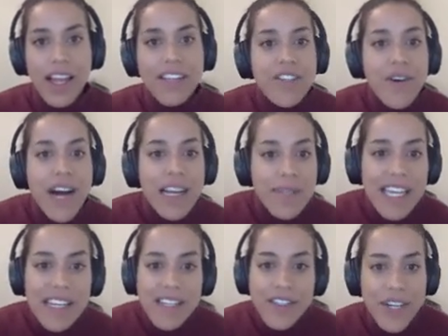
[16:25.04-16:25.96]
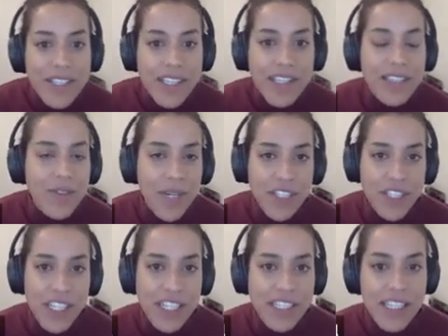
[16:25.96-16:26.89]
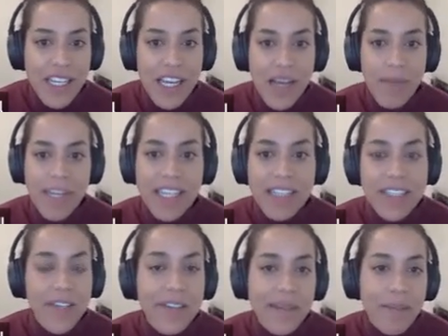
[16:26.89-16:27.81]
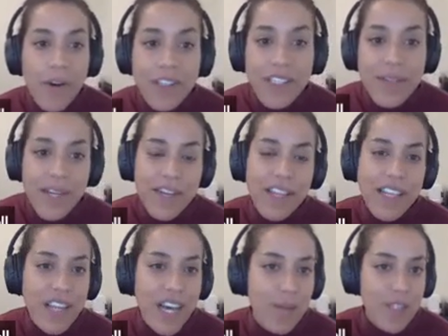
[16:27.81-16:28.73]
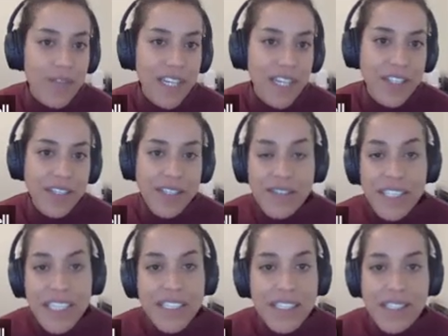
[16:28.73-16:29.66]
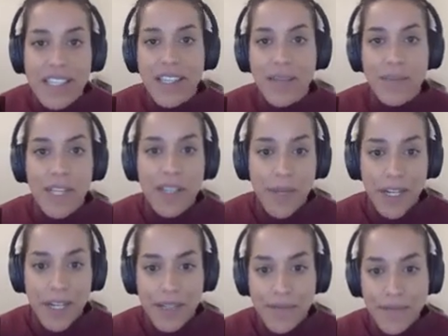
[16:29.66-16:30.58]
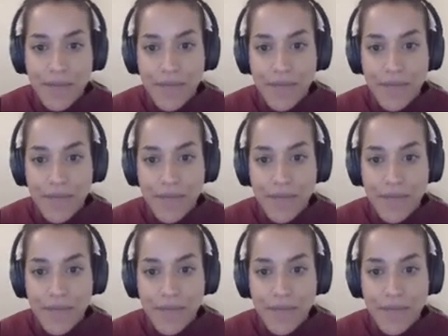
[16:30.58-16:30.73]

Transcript: And so I began addressing these questions by considering multi-wavelength observations of disks in the millimeter.